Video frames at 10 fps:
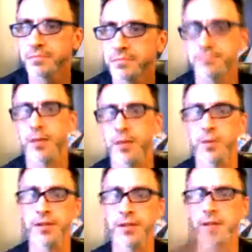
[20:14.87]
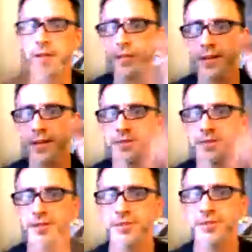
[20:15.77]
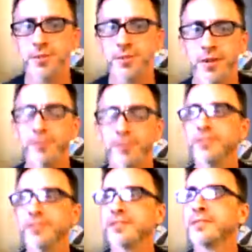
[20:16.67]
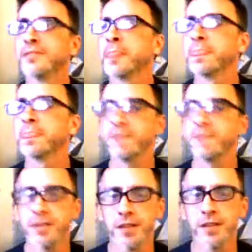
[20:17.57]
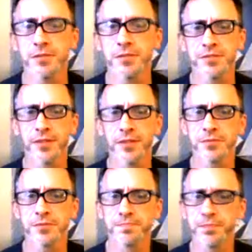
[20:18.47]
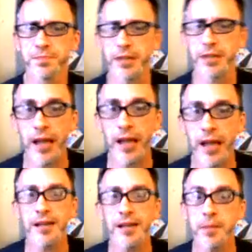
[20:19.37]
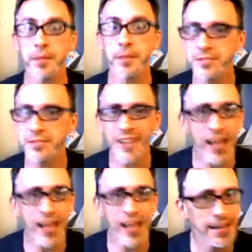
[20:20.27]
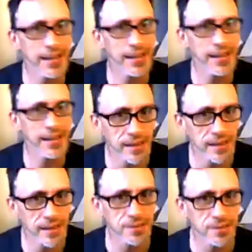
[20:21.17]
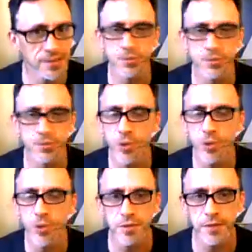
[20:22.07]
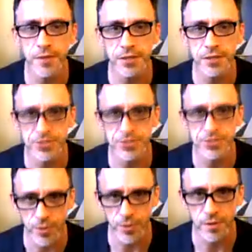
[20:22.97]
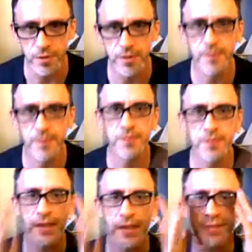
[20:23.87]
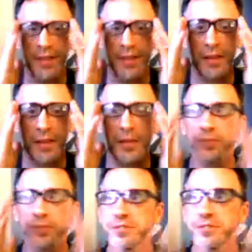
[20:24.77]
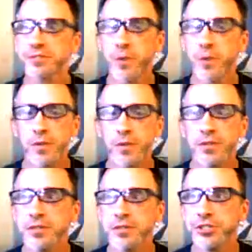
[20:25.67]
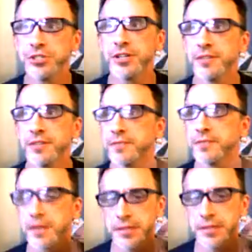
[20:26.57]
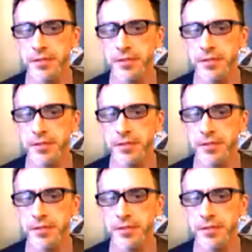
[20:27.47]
I won the comedy contest or whatever. And, I was pretty high on that, but I wasn't high on anything else. I was totally fucking sober at the time. I was totally legit fucking clean.